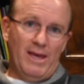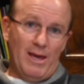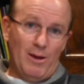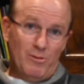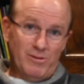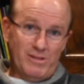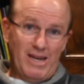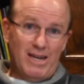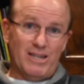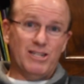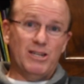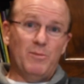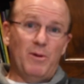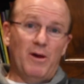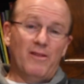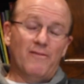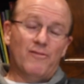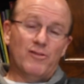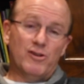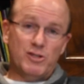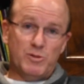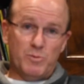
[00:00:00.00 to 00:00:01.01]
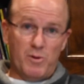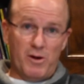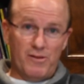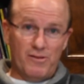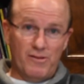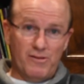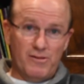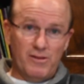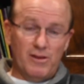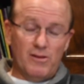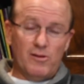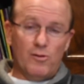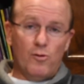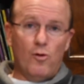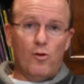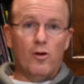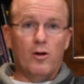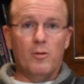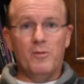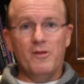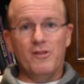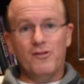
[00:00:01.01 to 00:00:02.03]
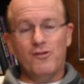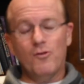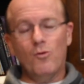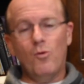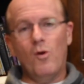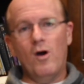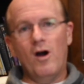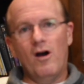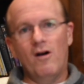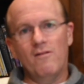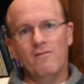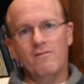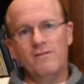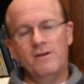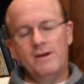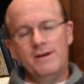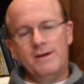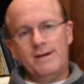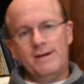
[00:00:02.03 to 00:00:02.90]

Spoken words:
It was actually by the First Presidency and a quorum of the 12.